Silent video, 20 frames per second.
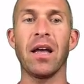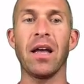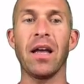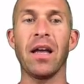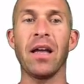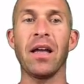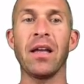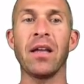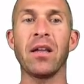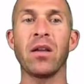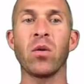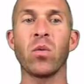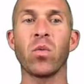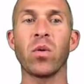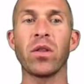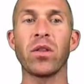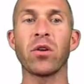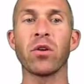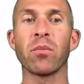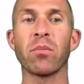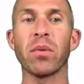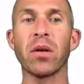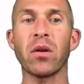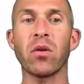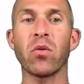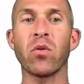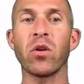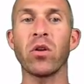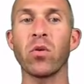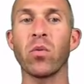And with your
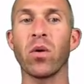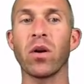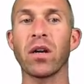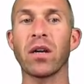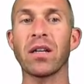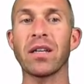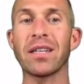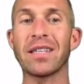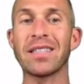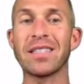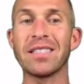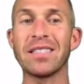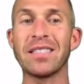Bitcoin, you want to click this